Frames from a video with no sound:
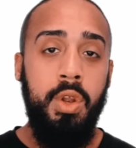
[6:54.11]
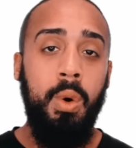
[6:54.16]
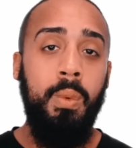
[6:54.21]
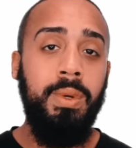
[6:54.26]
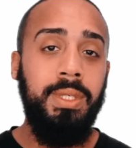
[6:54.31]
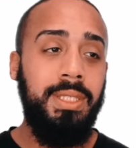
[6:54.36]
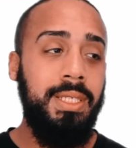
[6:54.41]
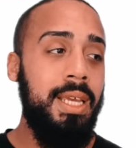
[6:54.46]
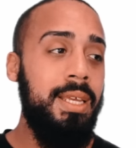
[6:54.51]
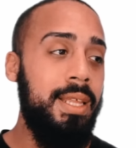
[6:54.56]
no
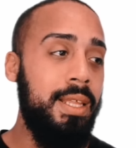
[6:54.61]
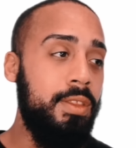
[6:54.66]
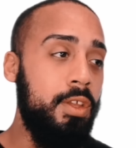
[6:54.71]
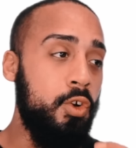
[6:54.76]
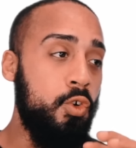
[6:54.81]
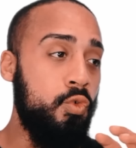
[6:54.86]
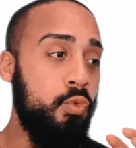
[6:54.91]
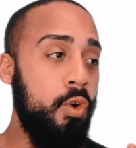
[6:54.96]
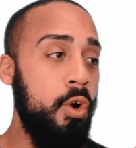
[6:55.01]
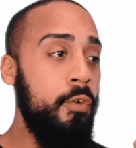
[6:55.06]
one's saying that
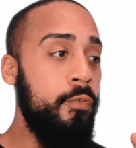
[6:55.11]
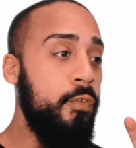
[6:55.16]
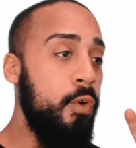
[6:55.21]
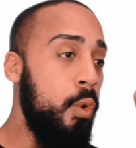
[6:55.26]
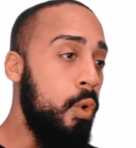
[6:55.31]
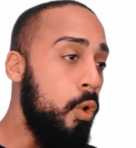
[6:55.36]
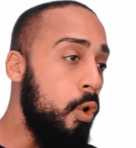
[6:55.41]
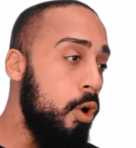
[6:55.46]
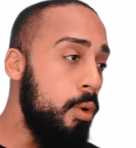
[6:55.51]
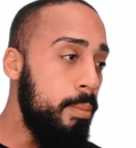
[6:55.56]
the growth
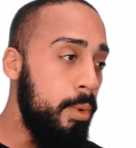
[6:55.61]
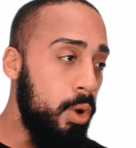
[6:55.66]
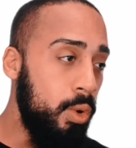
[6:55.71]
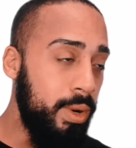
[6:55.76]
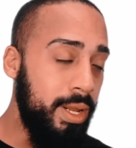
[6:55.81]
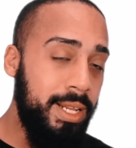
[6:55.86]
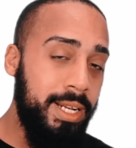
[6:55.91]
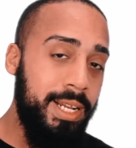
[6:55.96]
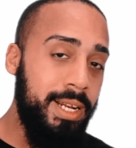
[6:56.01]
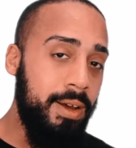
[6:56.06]

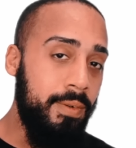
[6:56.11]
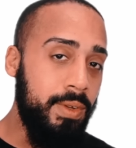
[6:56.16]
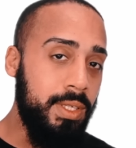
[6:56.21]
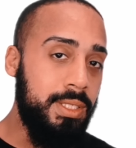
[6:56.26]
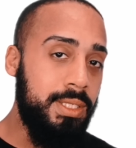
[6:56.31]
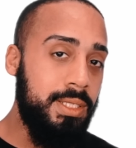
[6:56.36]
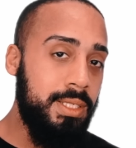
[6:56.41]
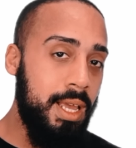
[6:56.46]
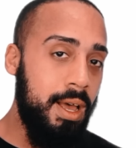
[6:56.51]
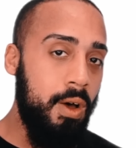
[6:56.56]
hormone in and of
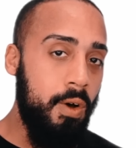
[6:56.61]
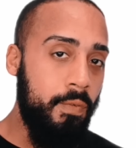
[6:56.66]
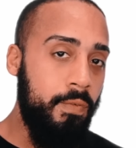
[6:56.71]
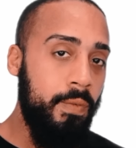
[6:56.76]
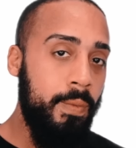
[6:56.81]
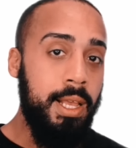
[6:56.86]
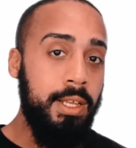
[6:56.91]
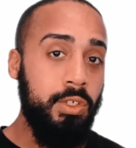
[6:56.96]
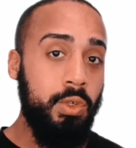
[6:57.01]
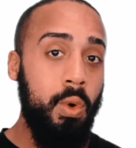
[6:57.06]

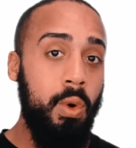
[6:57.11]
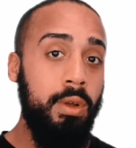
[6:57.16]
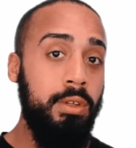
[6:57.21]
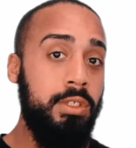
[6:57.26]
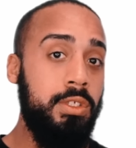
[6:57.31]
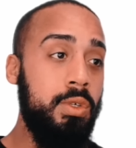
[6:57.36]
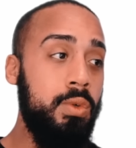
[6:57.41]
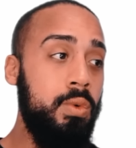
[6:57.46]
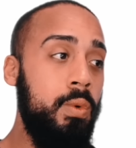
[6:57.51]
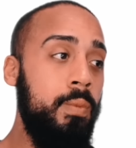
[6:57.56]
itself is
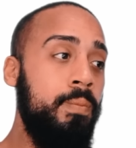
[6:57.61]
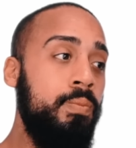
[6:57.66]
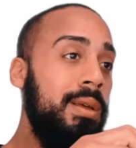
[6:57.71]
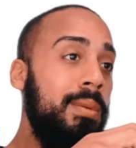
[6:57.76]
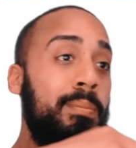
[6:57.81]
going to